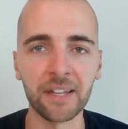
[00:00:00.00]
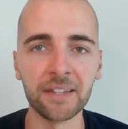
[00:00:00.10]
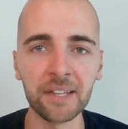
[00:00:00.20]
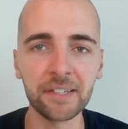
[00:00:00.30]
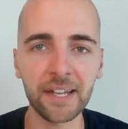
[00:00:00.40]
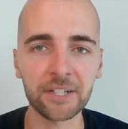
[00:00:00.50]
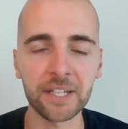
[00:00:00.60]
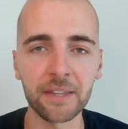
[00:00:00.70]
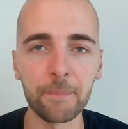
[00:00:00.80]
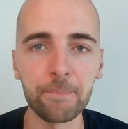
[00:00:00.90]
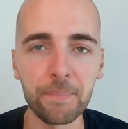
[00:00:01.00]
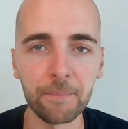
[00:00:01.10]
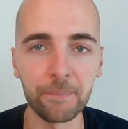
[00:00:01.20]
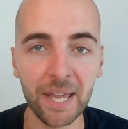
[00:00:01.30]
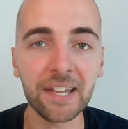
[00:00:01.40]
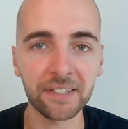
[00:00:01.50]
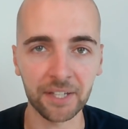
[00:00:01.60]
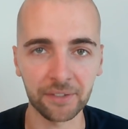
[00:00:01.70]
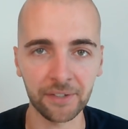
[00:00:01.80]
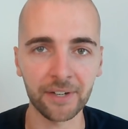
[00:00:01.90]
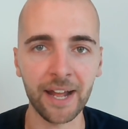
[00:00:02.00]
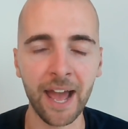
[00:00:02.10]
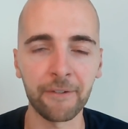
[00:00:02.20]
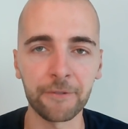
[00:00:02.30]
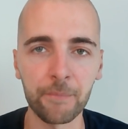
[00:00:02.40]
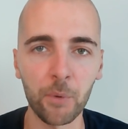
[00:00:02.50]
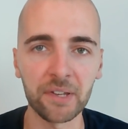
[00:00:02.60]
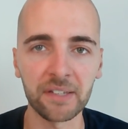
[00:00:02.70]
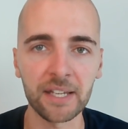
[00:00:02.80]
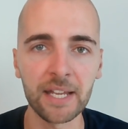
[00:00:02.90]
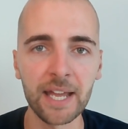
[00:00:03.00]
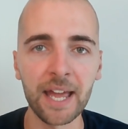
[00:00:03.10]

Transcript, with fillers: And this is actually the biggest concern I have for Boise,